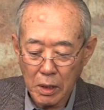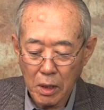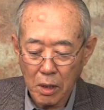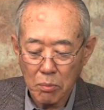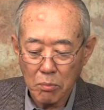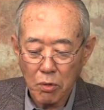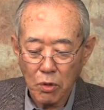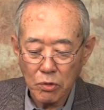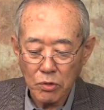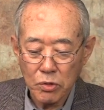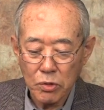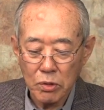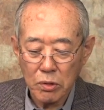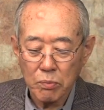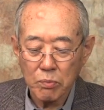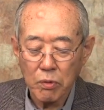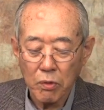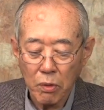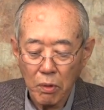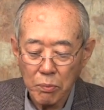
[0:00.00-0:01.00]
most
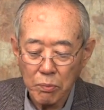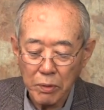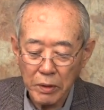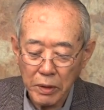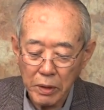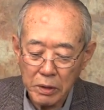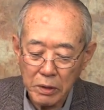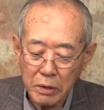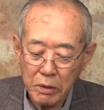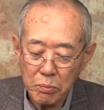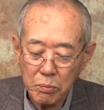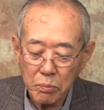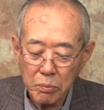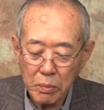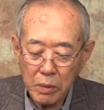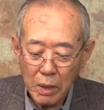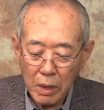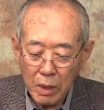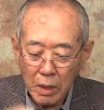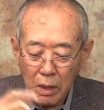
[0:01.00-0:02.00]
appropriate the
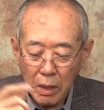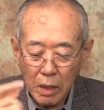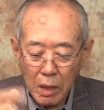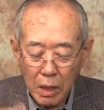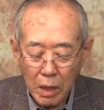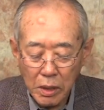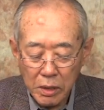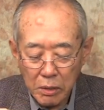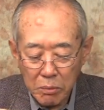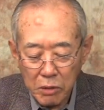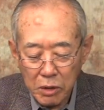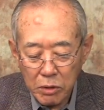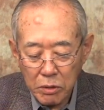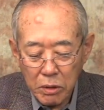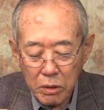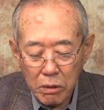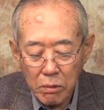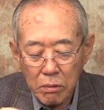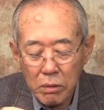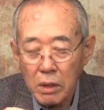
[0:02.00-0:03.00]

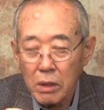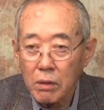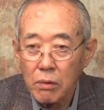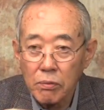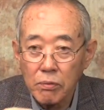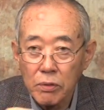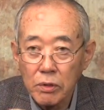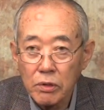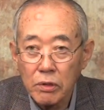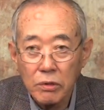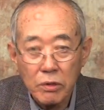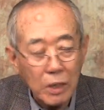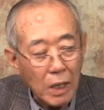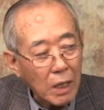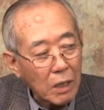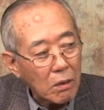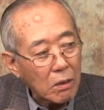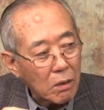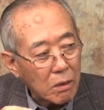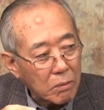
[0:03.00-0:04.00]
material for the
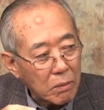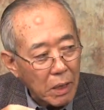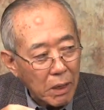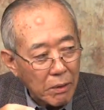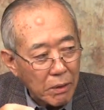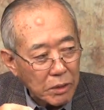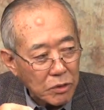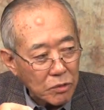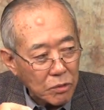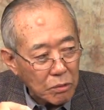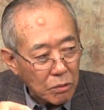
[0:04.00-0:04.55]
tail of RS2s.